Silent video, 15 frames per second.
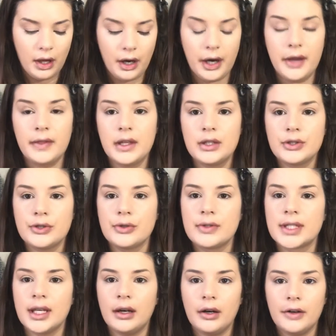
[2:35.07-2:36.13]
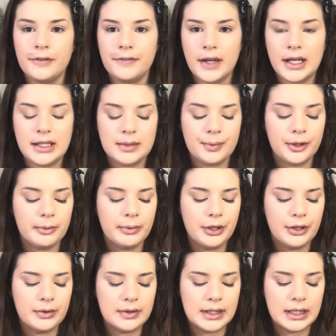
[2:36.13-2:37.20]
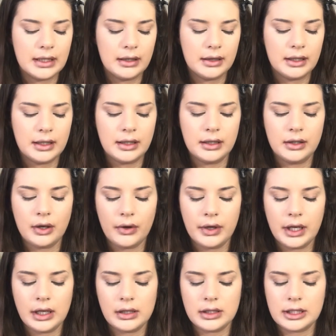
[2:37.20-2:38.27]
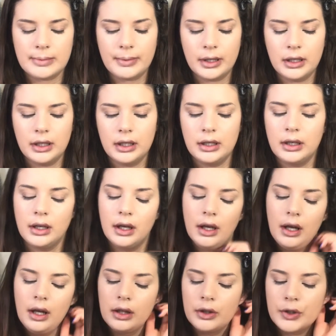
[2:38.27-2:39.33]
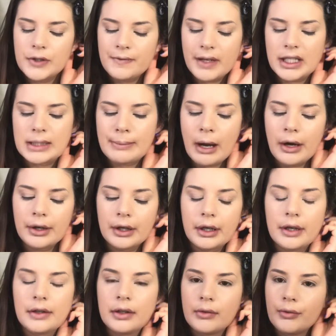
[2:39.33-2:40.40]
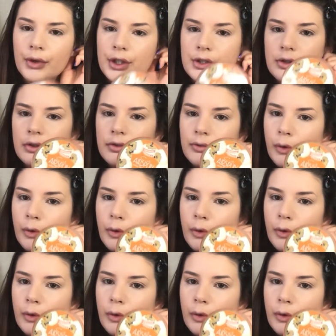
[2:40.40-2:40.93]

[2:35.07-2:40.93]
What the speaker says: Alright, and then to set our face, we're going to be using the Coty Airpsun Loose Face Powder in the original